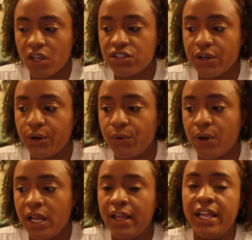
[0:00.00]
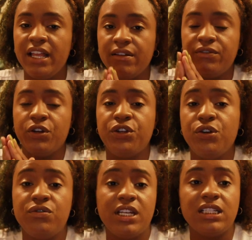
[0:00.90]
So if you're
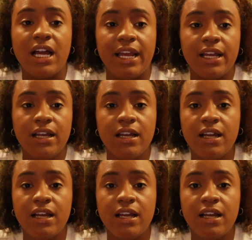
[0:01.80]
using like,